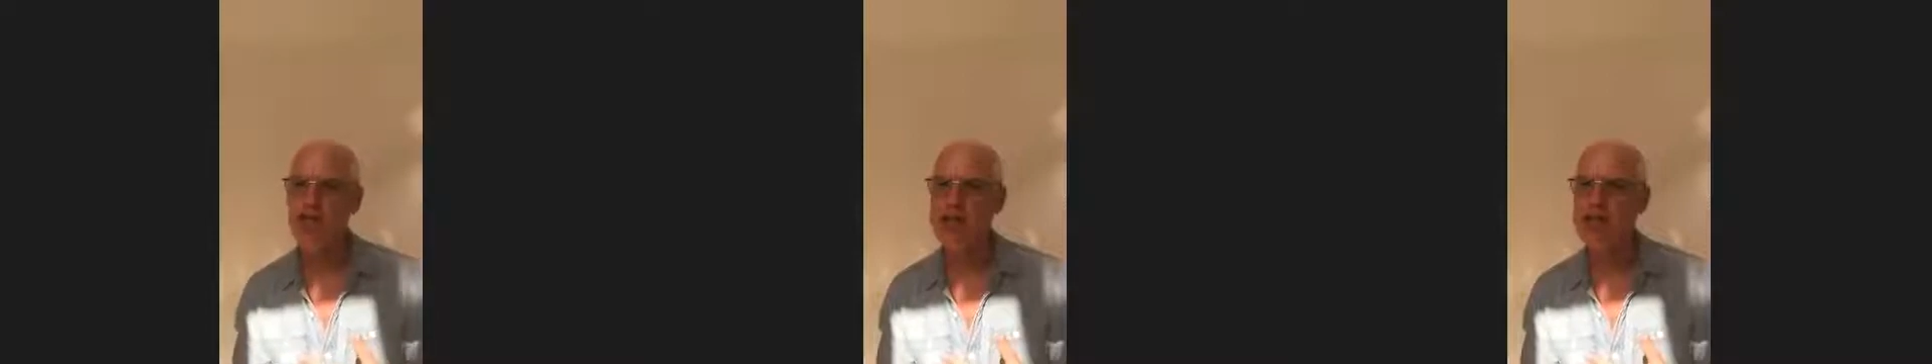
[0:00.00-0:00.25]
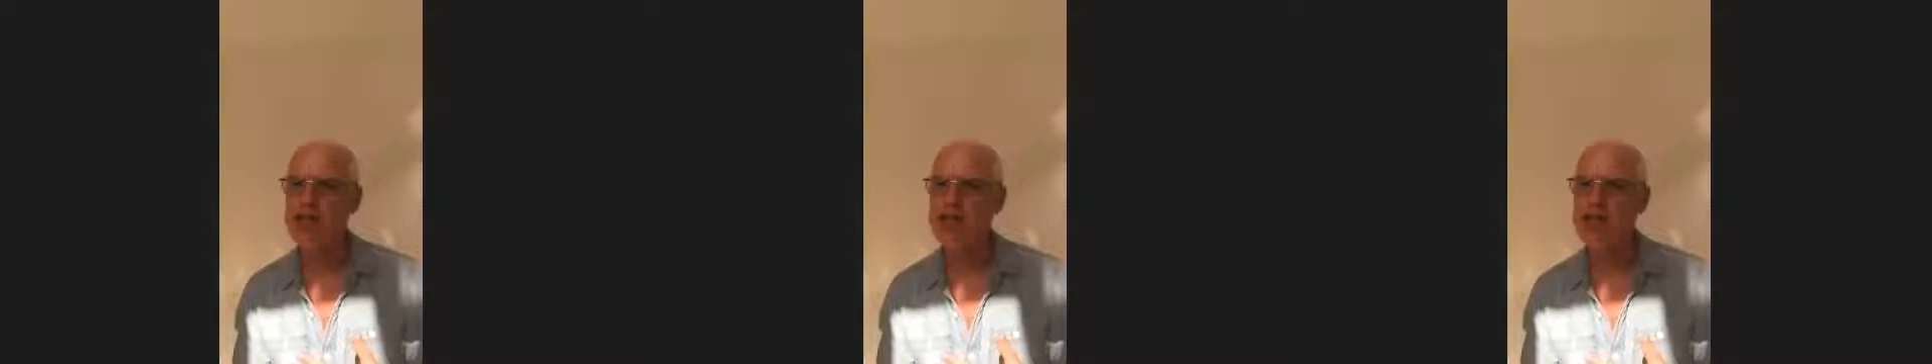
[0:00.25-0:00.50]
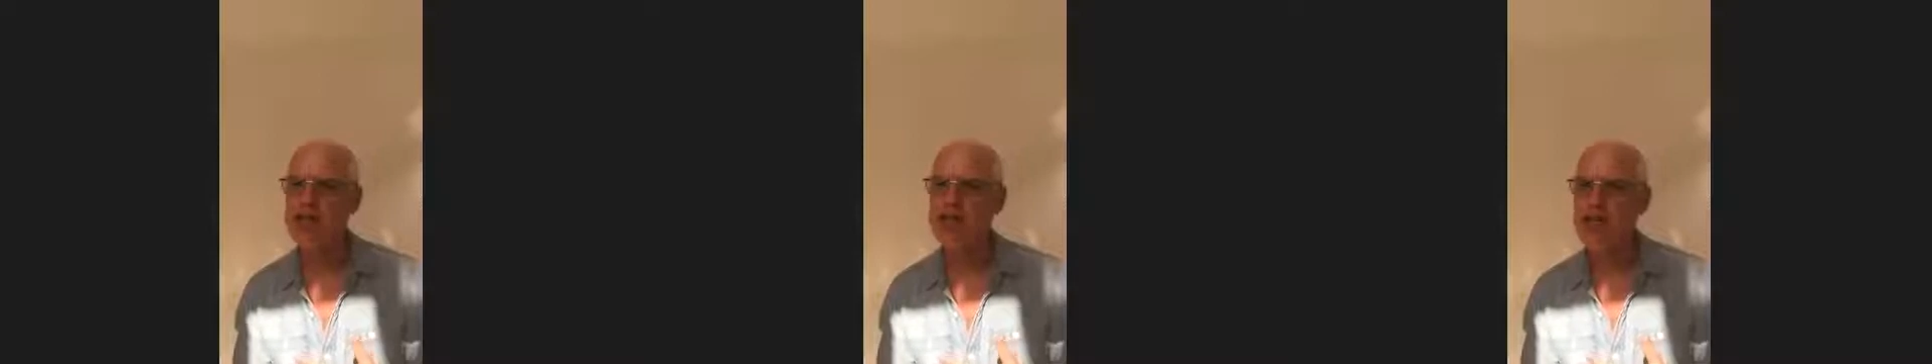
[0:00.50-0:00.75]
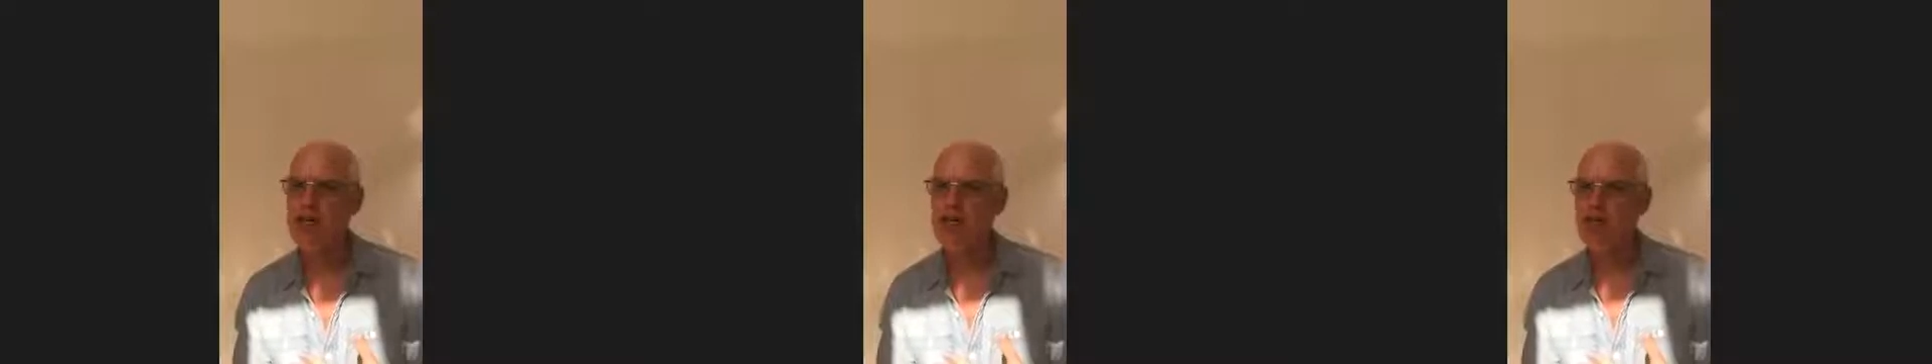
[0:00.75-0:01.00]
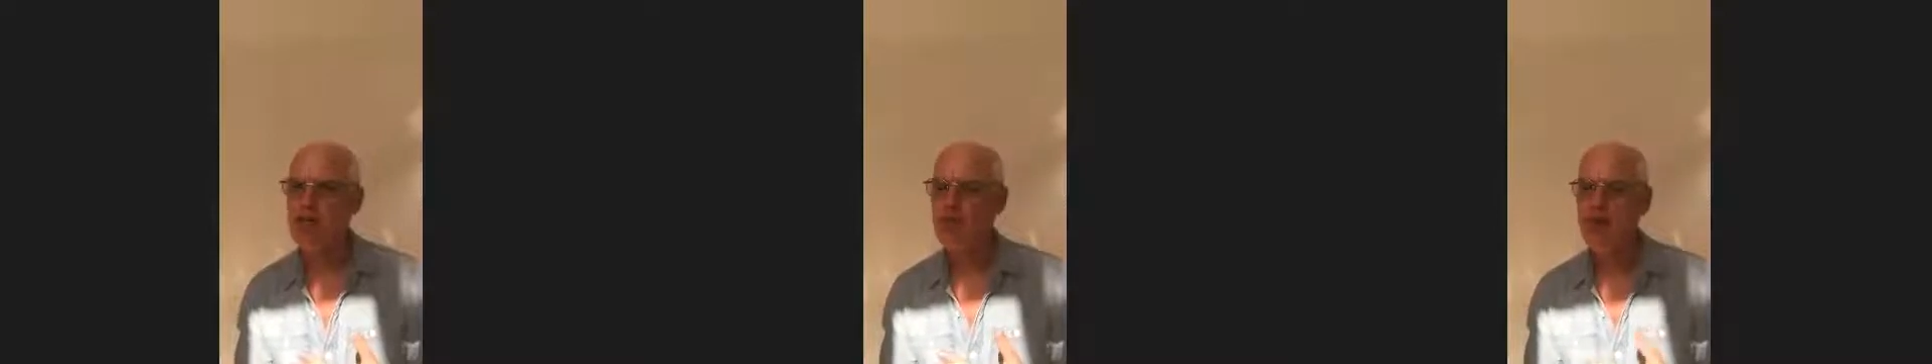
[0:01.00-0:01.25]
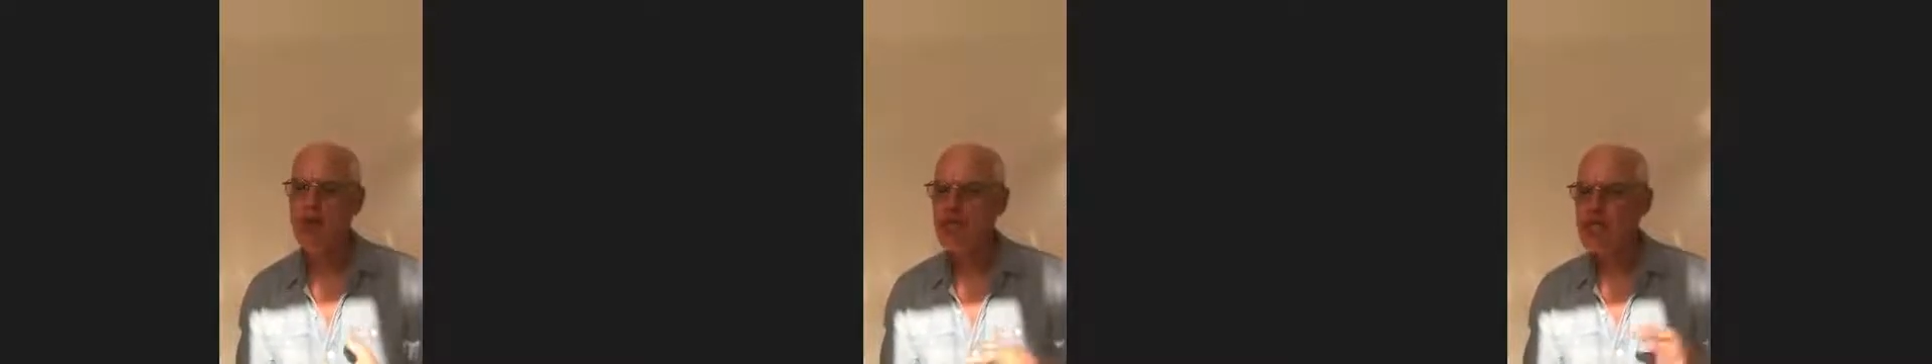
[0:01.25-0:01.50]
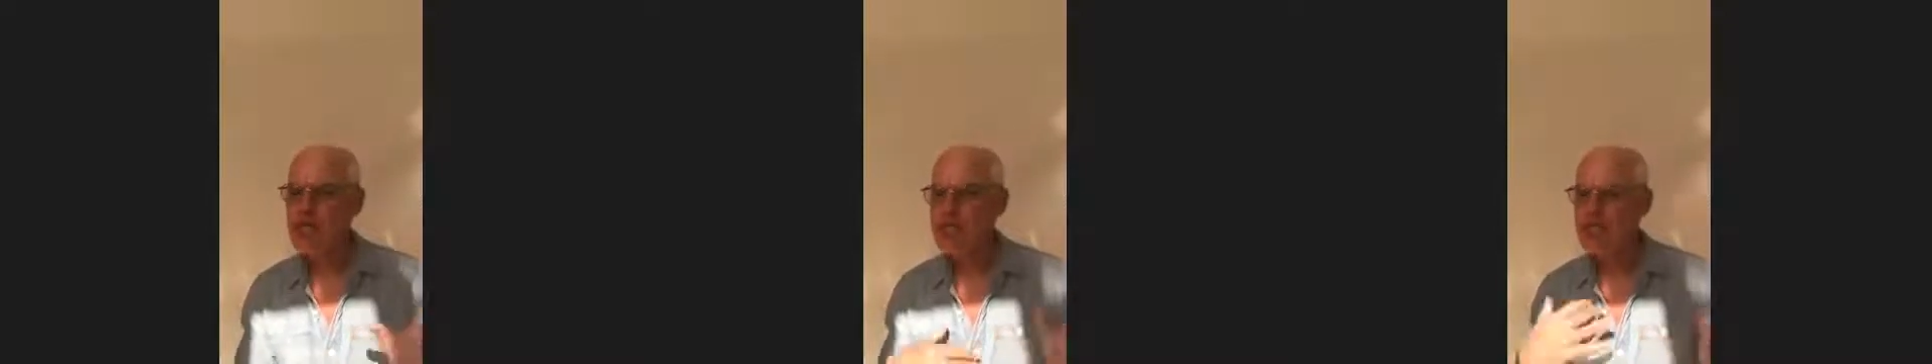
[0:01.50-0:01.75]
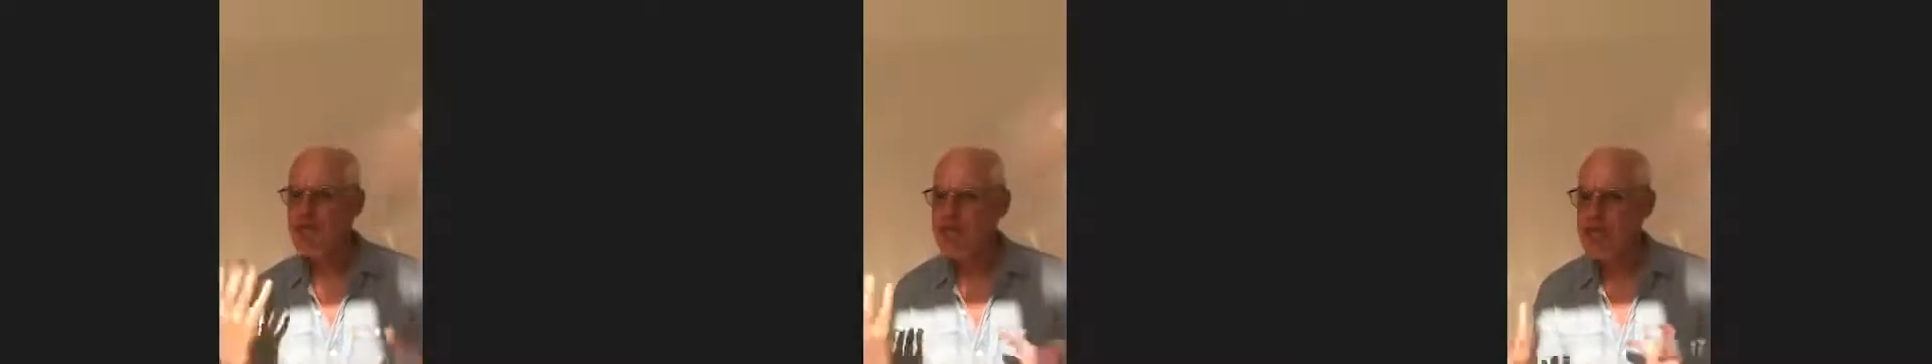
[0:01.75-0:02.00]
this. So where does this
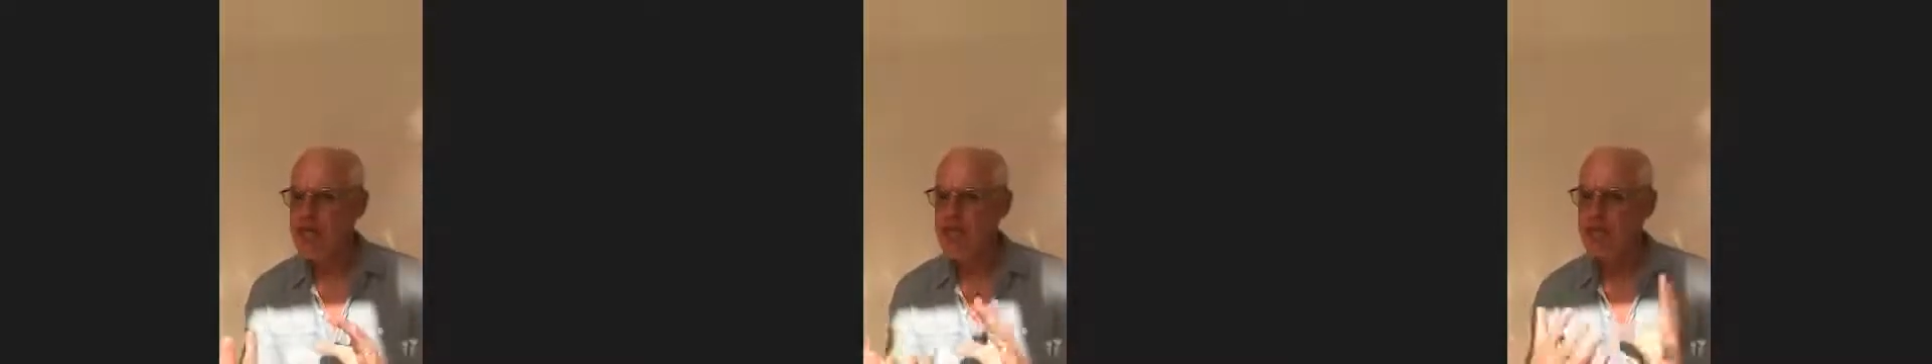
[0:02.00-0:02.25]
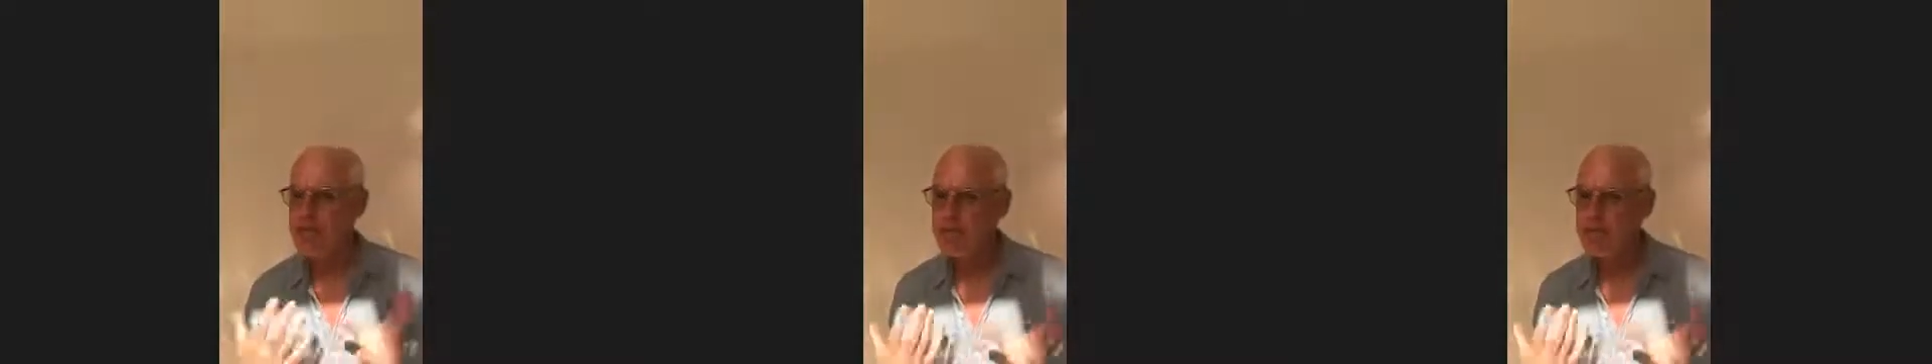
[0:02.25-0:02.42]
fit in?